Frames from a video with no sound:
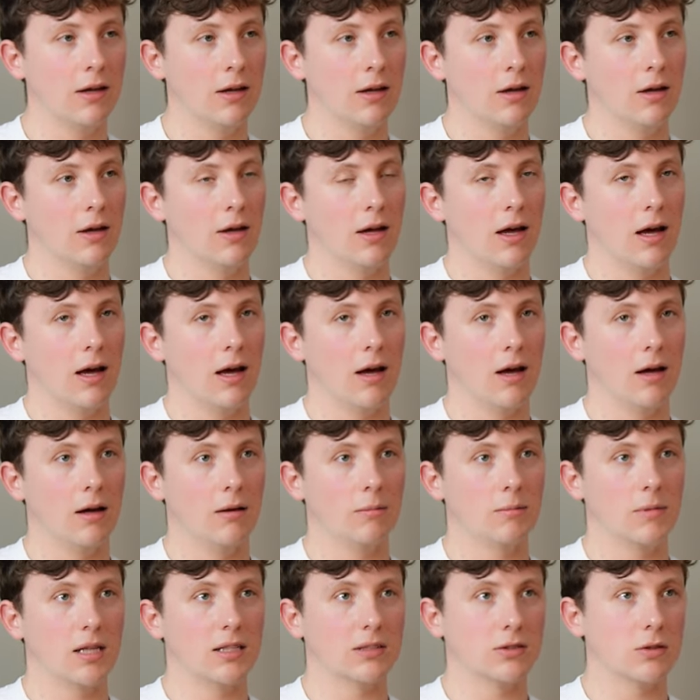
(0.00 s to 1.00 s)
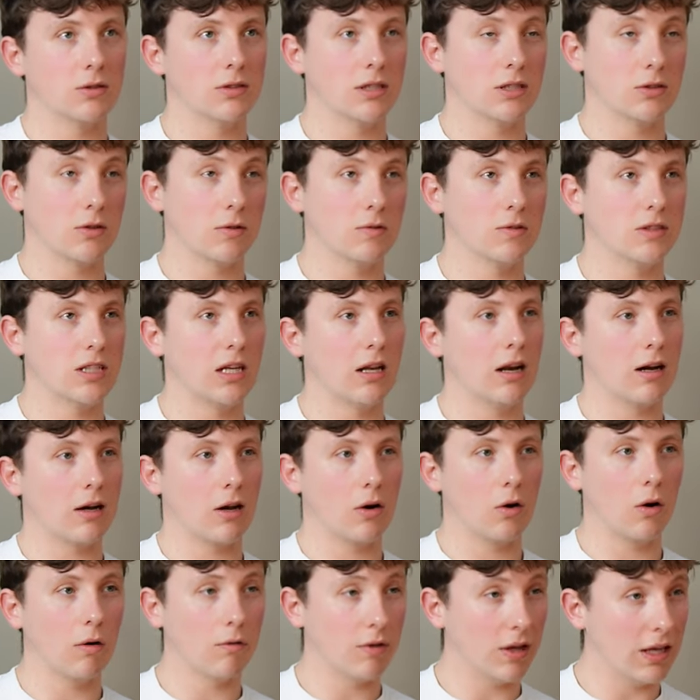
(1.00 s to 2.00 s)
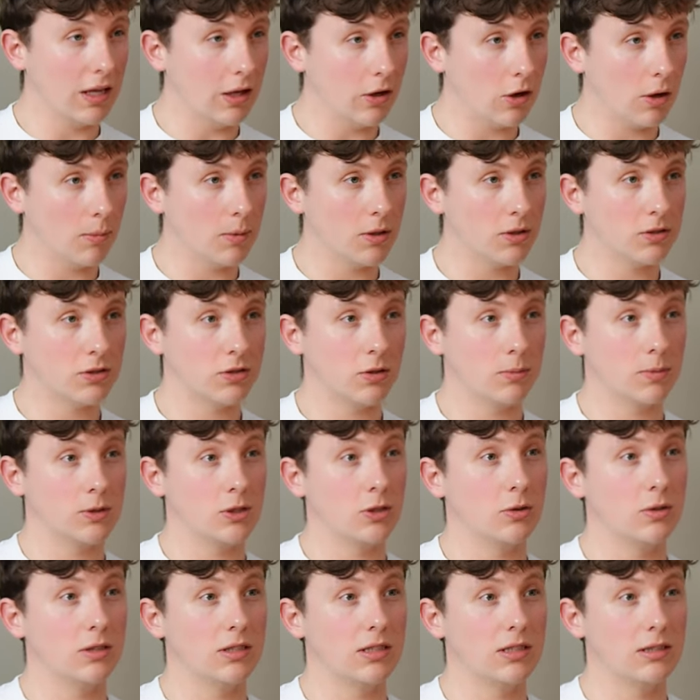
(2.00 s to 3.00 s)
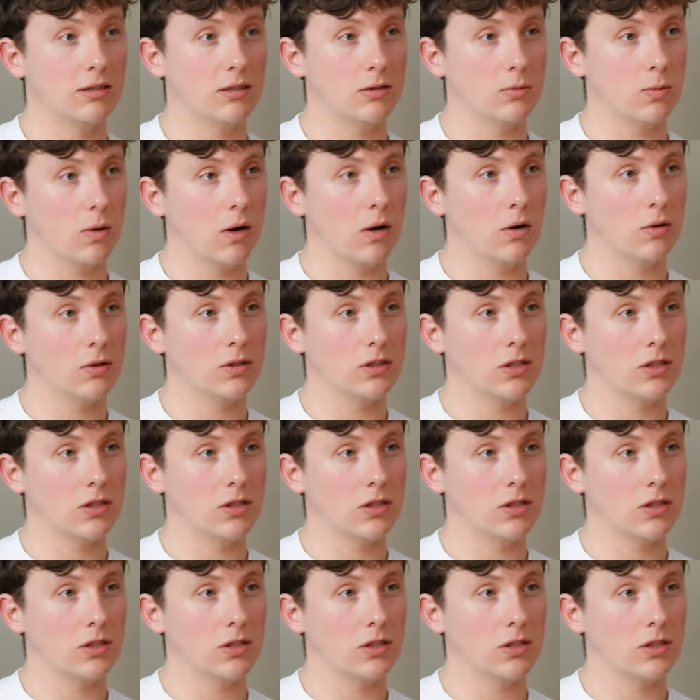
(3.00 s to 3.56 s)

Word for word: Yeah. There's obviously like a lot of e-commerce opportunities as well.